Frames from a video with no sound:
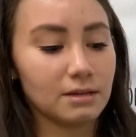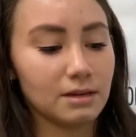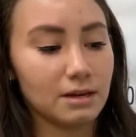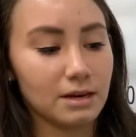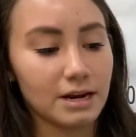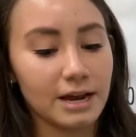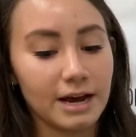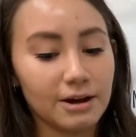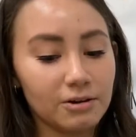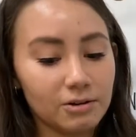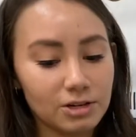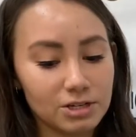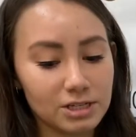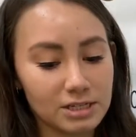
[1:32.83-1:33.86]
Now
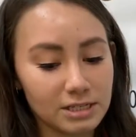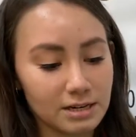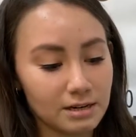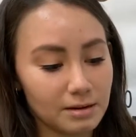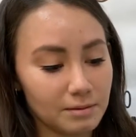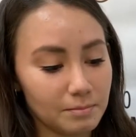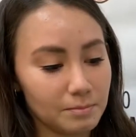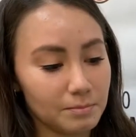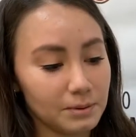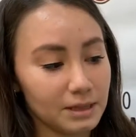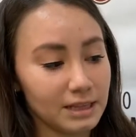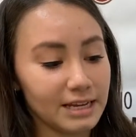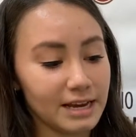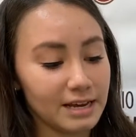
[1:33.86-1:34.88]
you're just going to
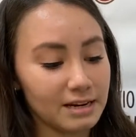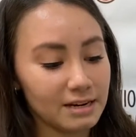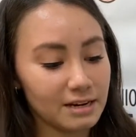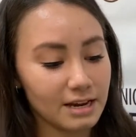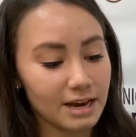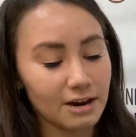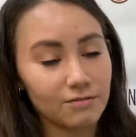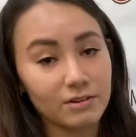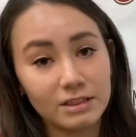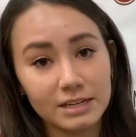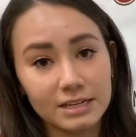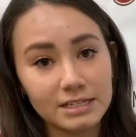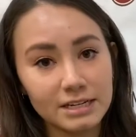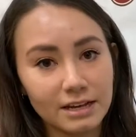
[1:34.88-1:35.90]
blend
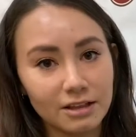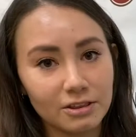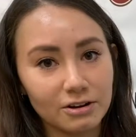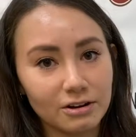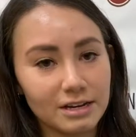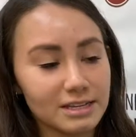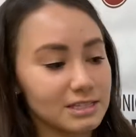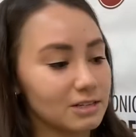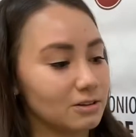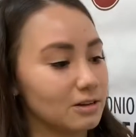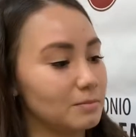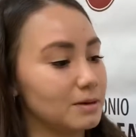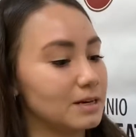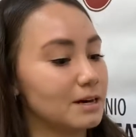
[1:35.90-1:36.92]
everything together until
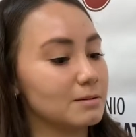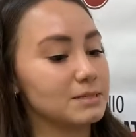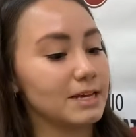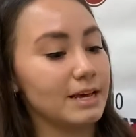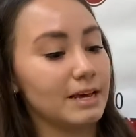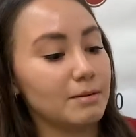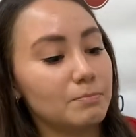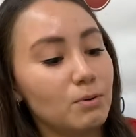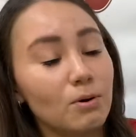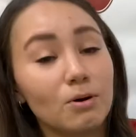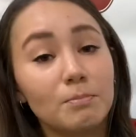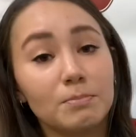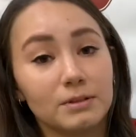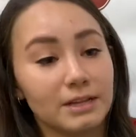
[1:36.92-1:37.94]
it becomes a
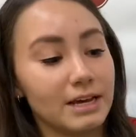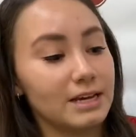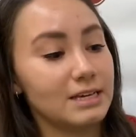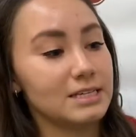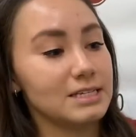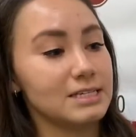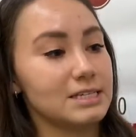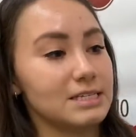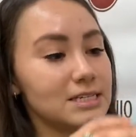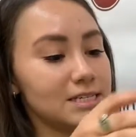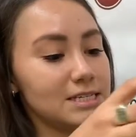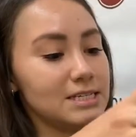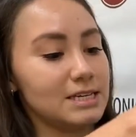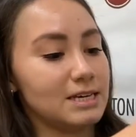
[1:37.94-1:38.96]
pulp-like
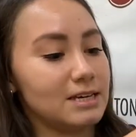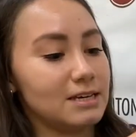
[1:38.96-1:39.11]
consistency.